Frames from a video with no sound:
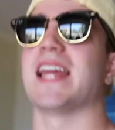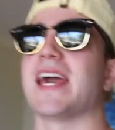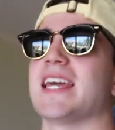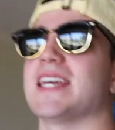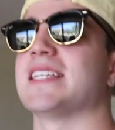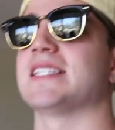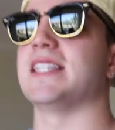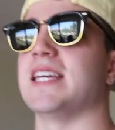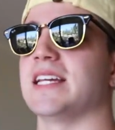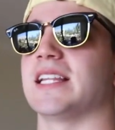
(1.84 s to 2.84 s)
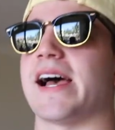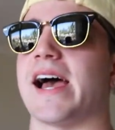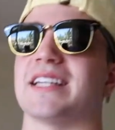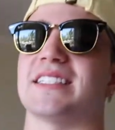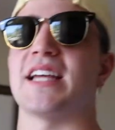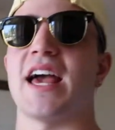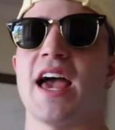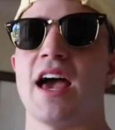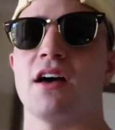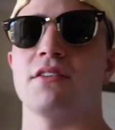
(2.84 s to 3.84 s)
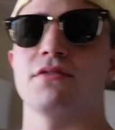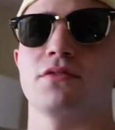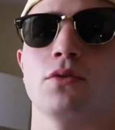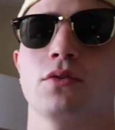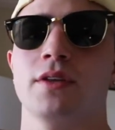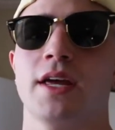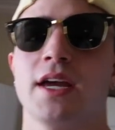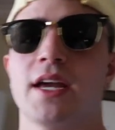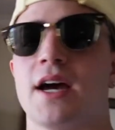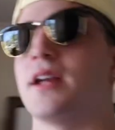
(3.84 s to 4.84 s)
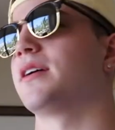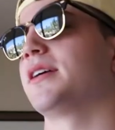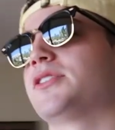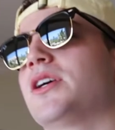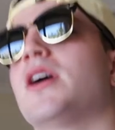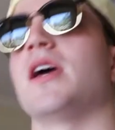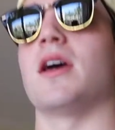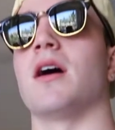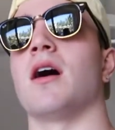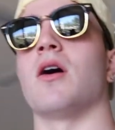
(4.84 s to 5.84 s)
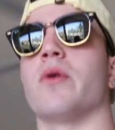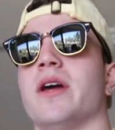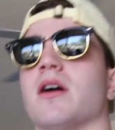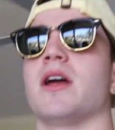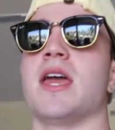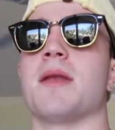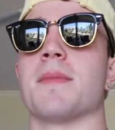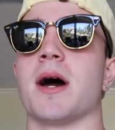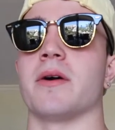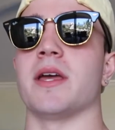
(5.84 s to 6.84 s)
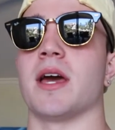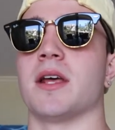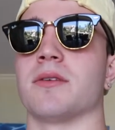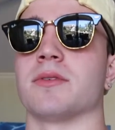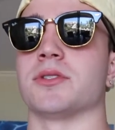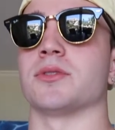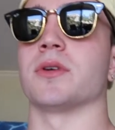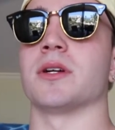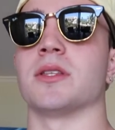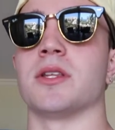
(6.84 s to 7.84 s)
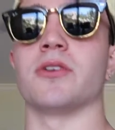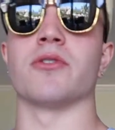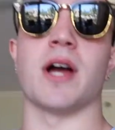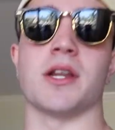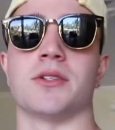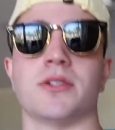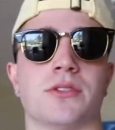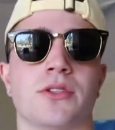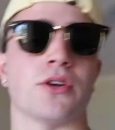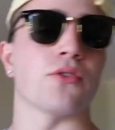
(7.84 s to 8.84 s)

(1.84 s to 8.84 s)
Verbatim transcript: Today is the last half full day, kinda ish. Uh, we are in Maui at a resort, the Grand the